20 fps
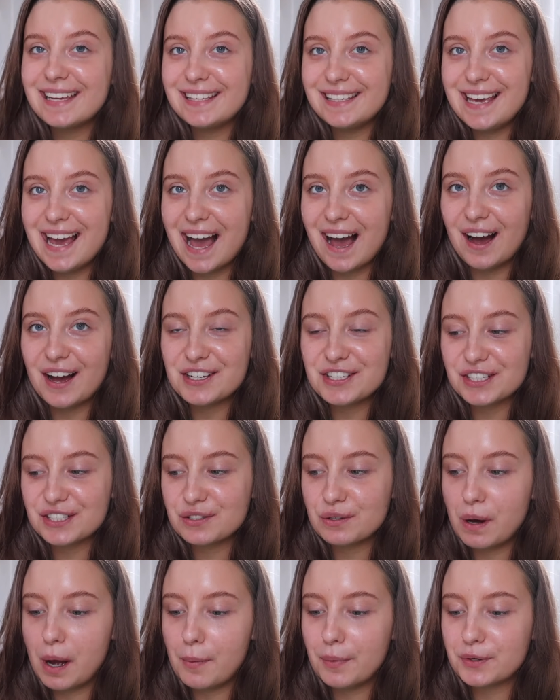Yeah, I just
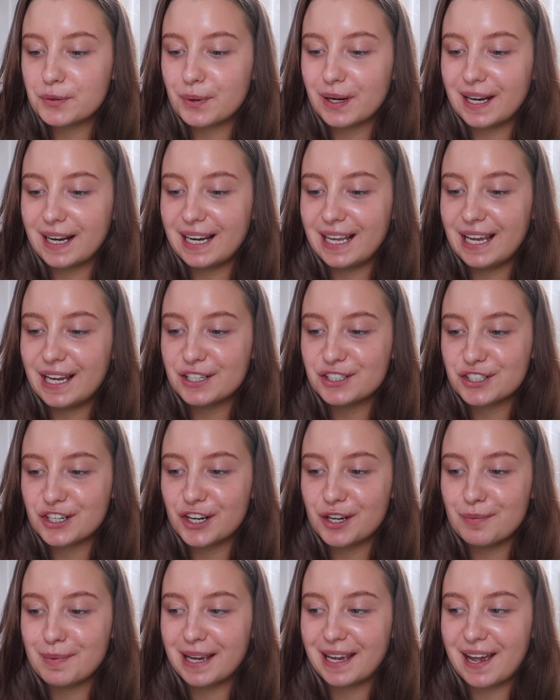thought I would quickly show
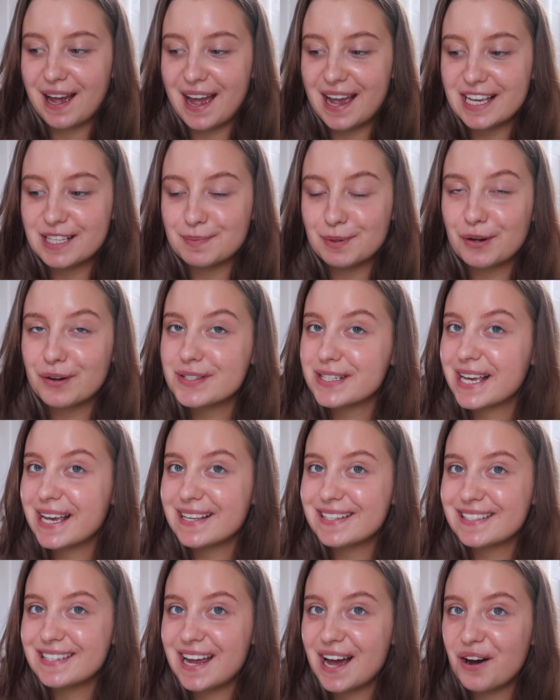you my case because it
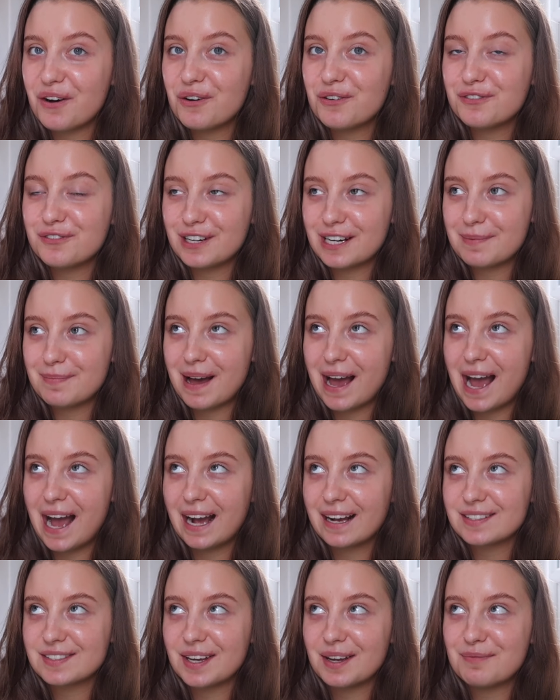is now fully packed.